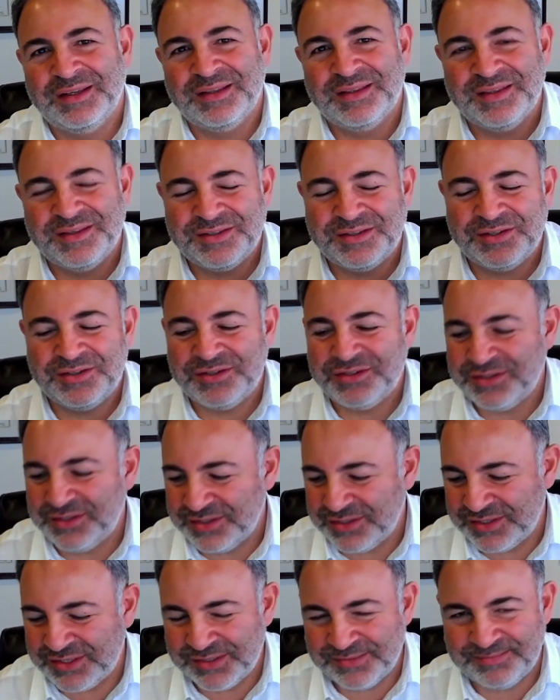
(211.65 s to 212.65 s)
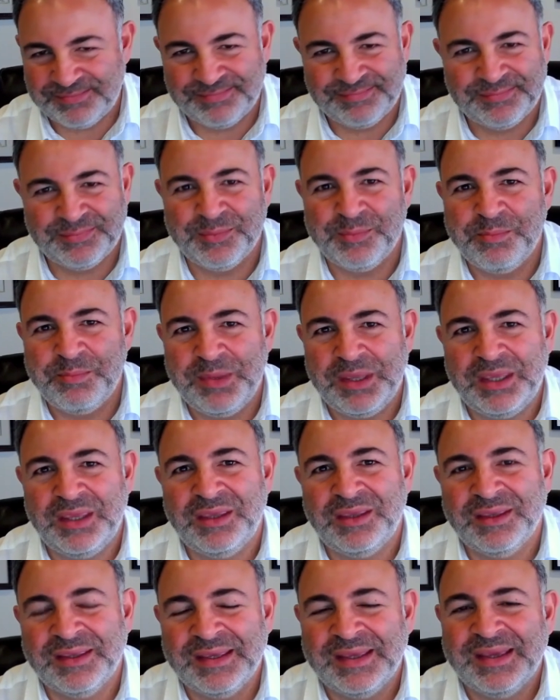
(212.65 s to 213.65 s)
This is just
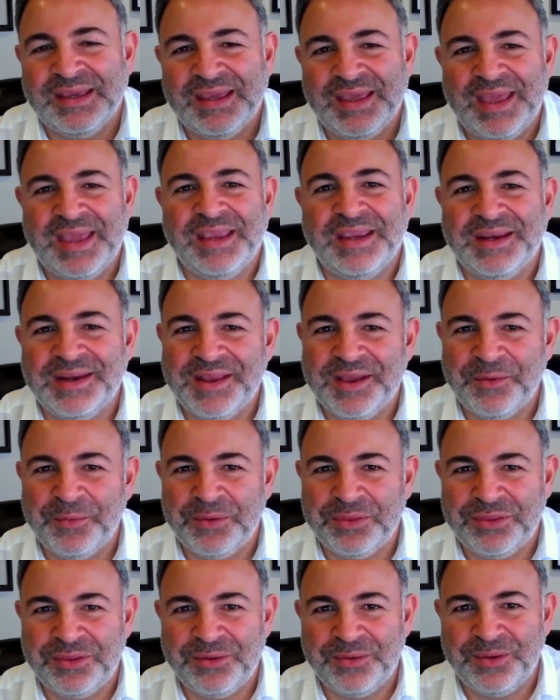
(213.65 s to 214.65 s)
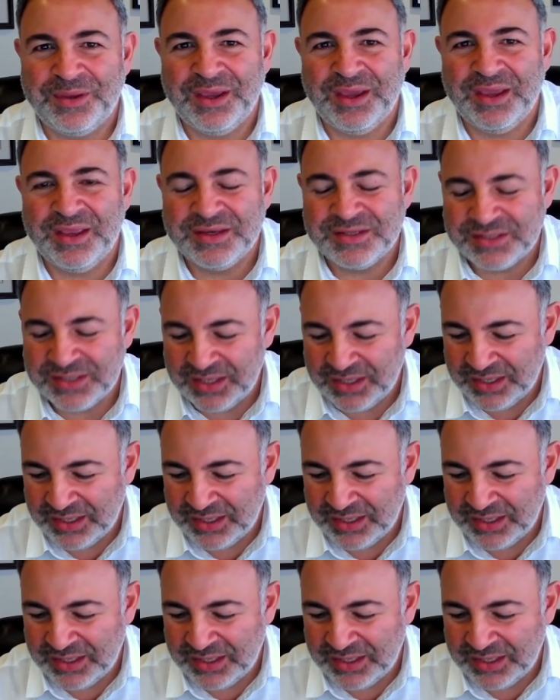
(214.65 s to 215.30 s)
me hanging out with you guys